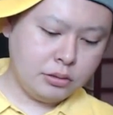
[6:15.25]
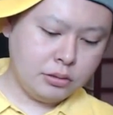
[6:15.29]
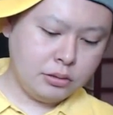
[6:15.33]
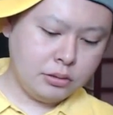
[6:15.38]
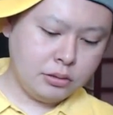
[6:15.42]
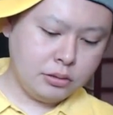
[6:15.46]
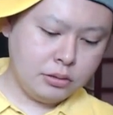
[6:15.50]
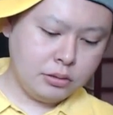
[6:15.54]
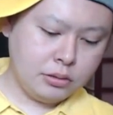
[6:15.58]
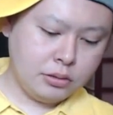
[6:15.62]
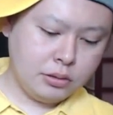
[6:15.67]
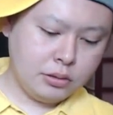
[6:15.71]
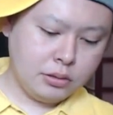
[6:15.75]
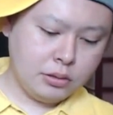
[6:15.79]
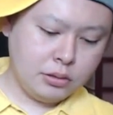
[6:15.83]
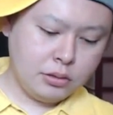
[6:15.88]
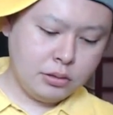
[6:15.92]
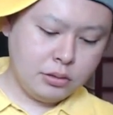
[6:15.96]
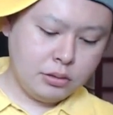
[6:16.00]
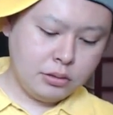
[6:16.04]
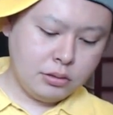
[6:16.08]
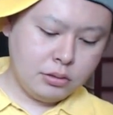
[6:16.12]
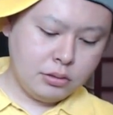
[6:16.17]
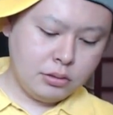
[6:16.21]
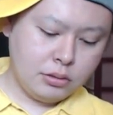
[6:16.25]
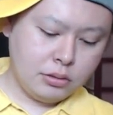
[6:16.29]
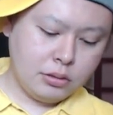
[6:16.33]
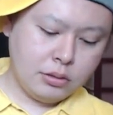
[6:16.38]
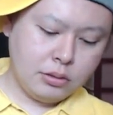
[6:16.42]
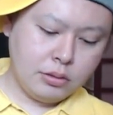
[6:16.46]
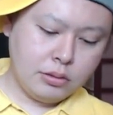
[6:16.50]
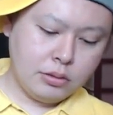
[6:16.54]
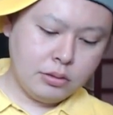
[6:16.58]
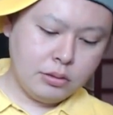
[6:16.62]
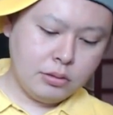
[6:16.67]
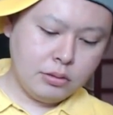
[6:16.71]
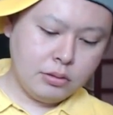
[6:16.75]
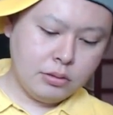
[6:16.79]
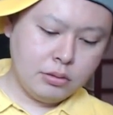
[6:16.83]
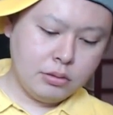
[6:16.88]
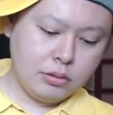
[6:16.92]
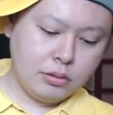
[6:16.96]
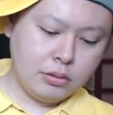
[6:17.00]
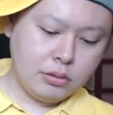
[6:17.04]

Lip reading: [no speech]